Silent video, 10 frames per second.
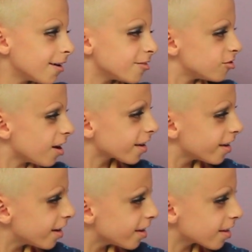A drag
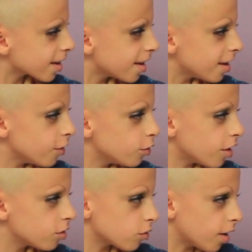kid is a kid who
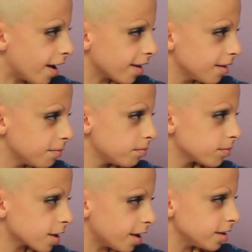does drag.
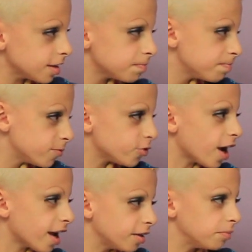Get it?
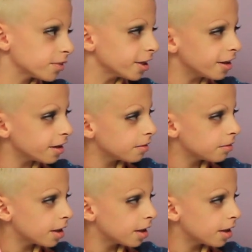Drag kid.